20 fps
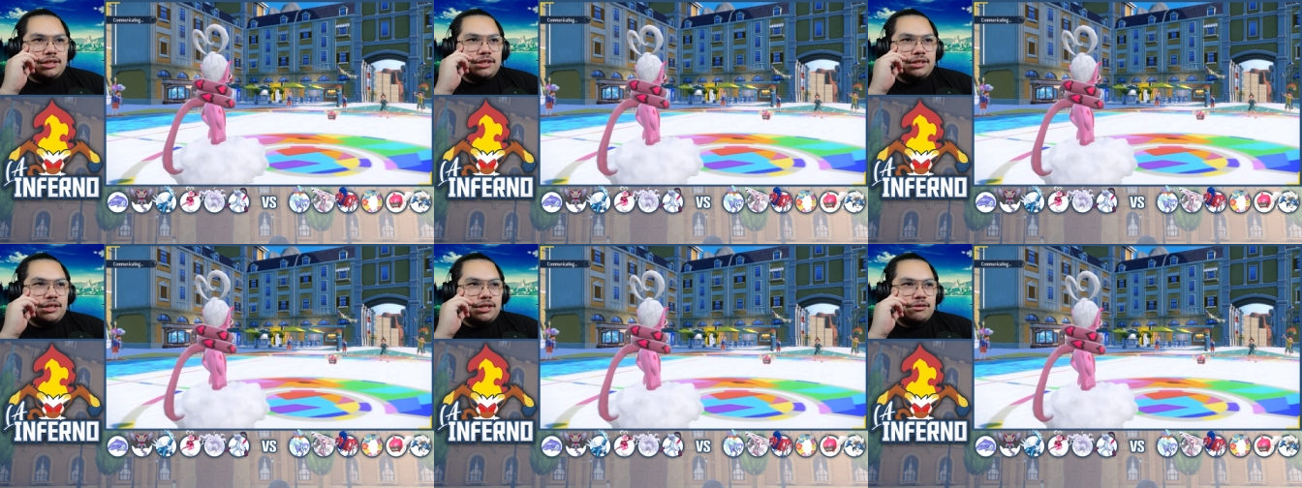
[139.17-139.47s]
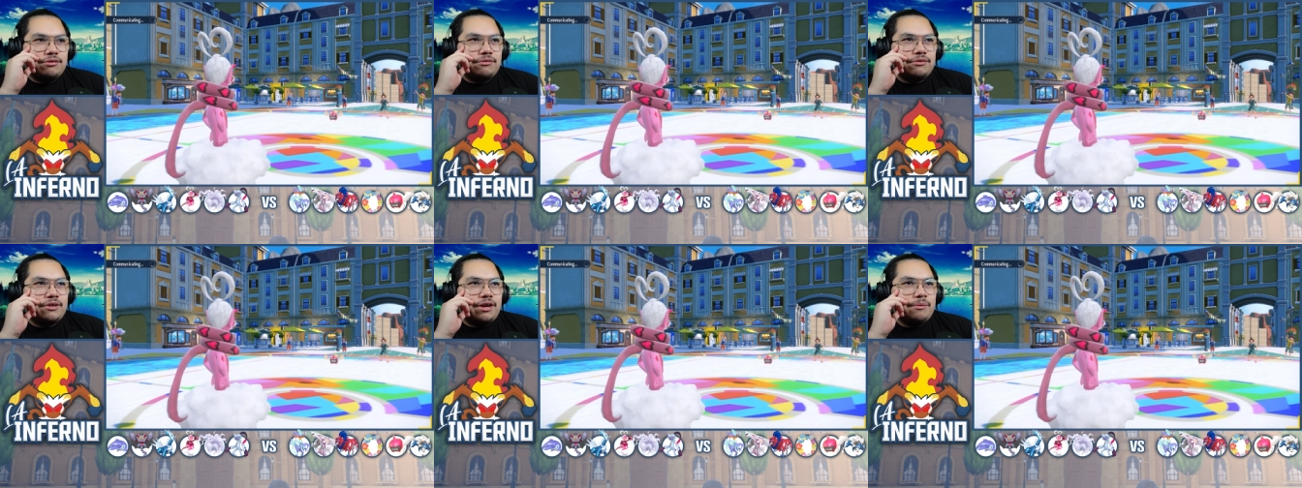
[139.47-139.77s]
an
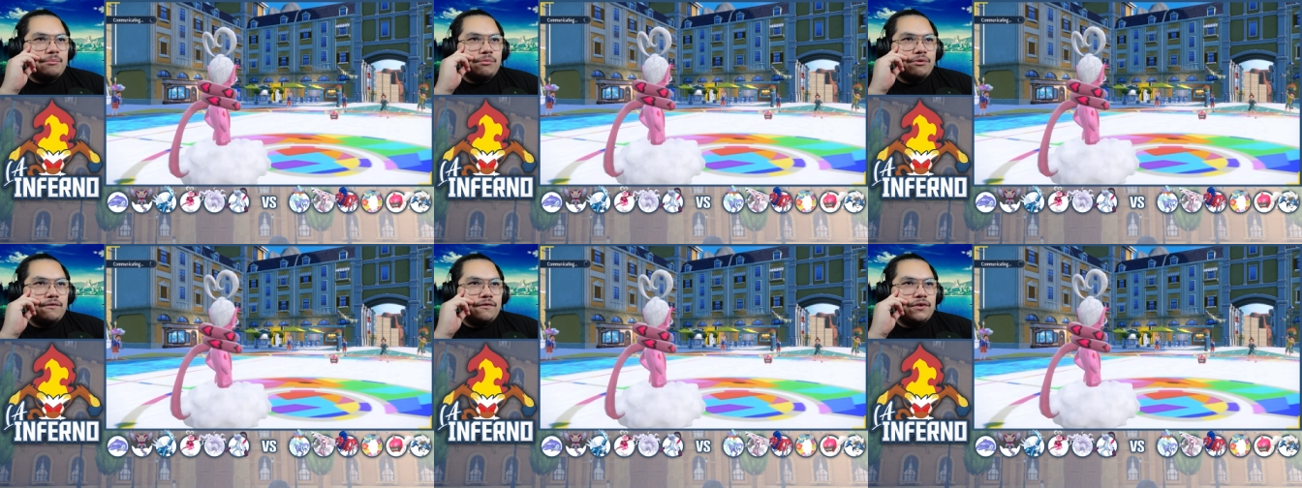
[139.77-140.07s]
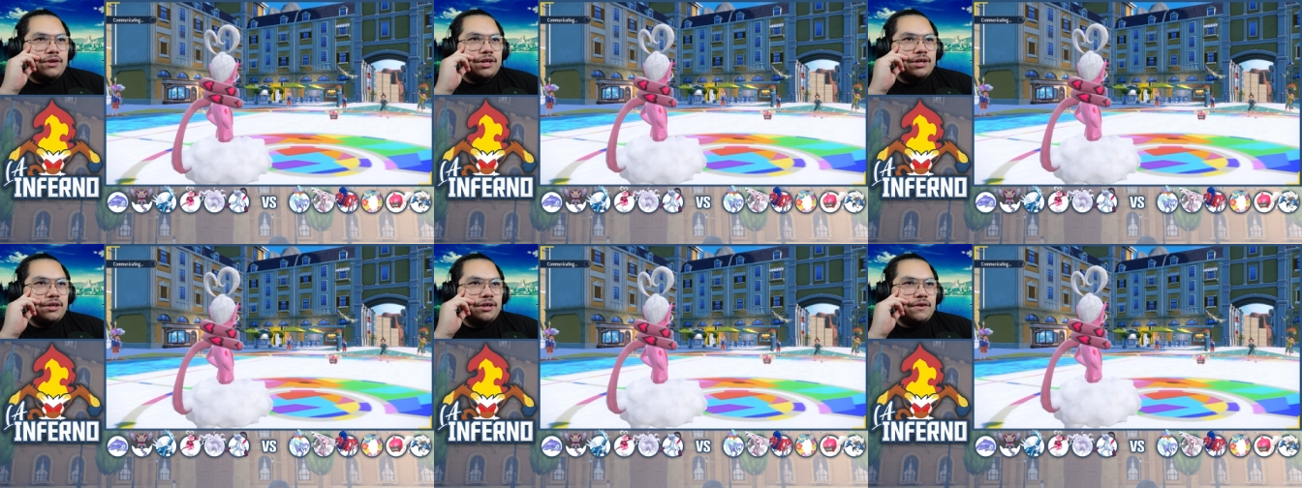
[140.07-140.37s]
electric type move
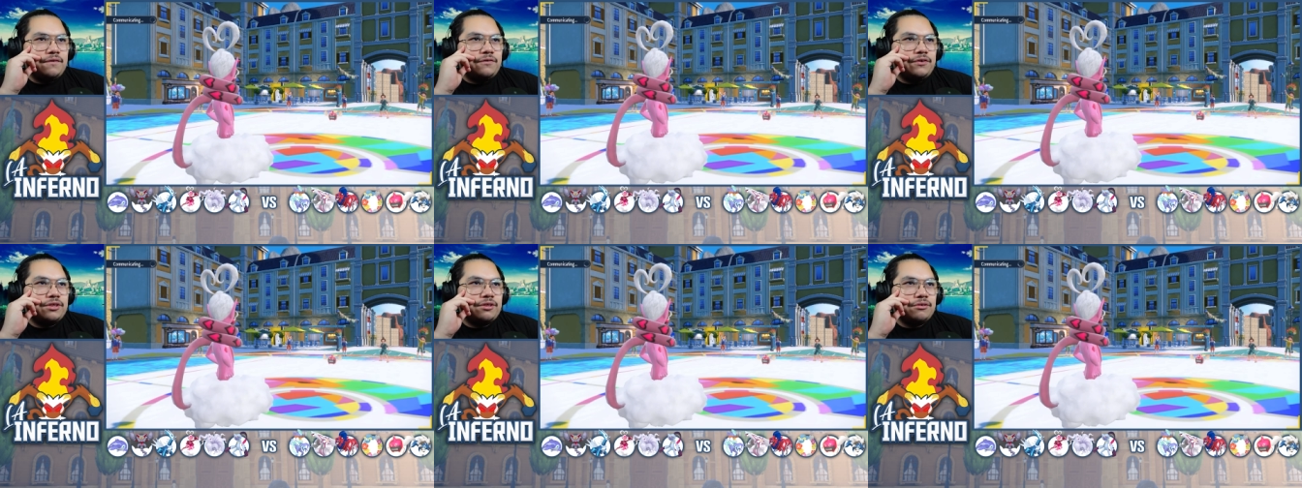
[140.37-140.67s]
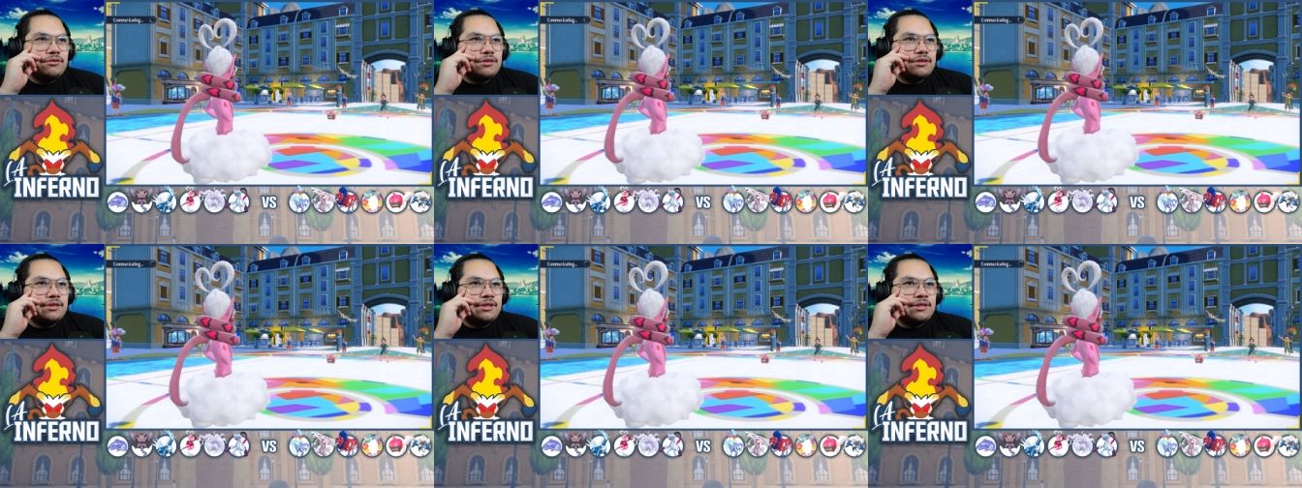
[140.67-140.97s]
here if he
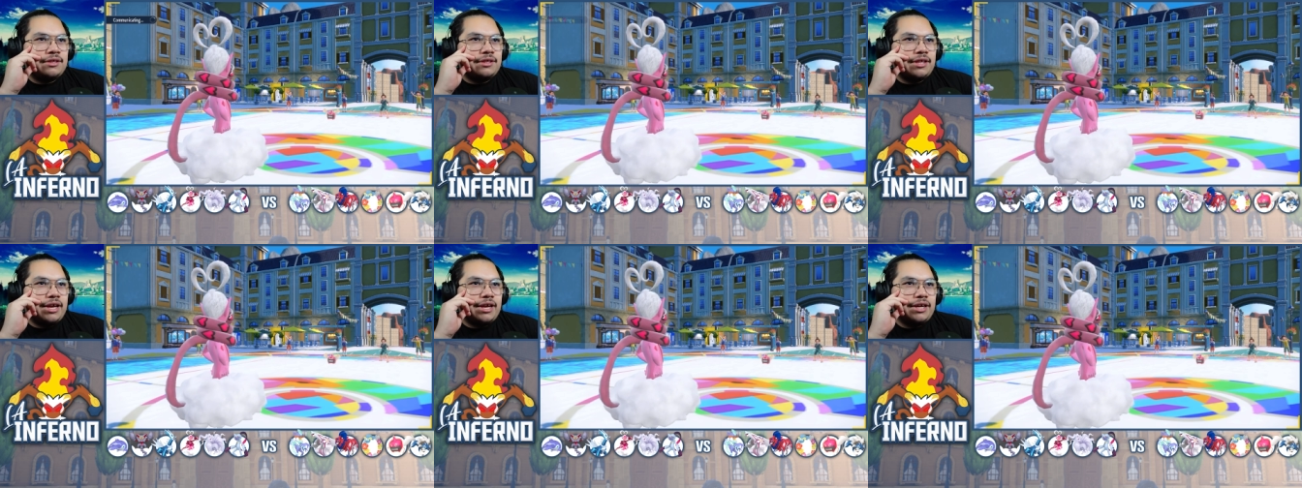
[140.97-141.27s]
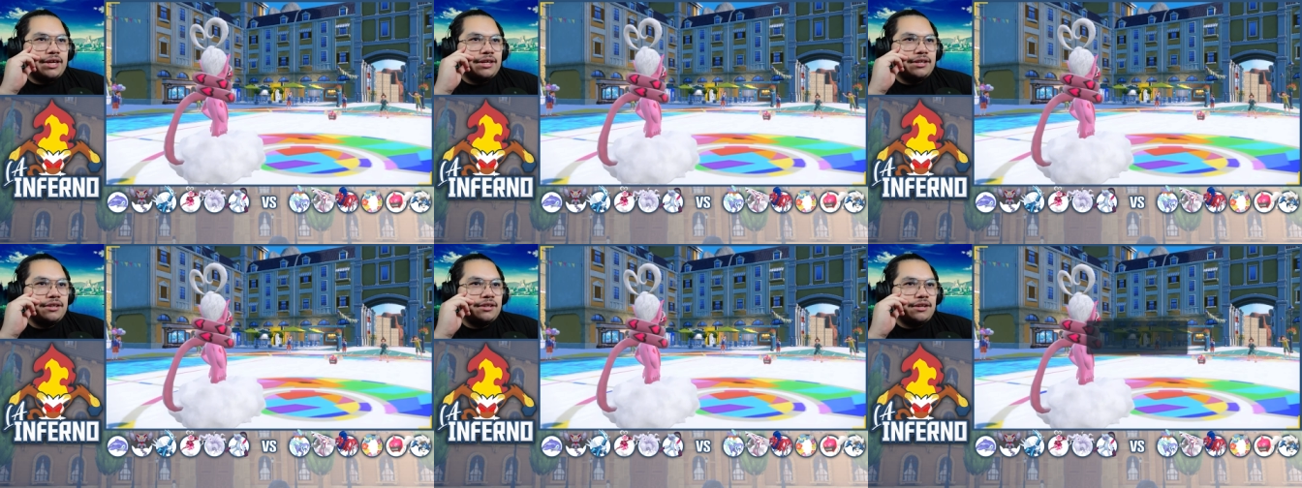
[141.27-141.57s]
chooses to
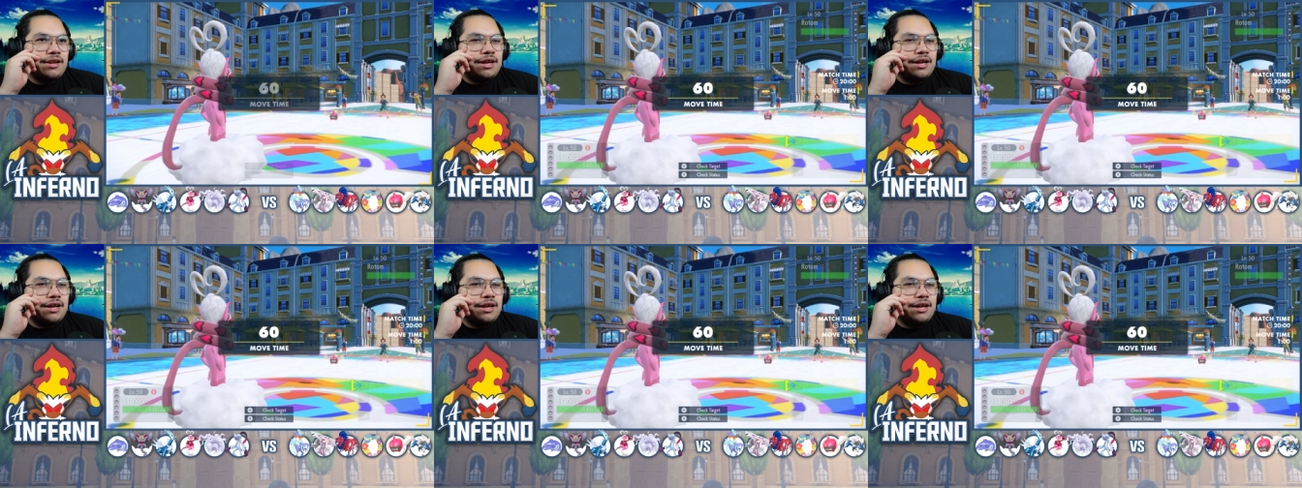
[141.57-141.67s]
stay in.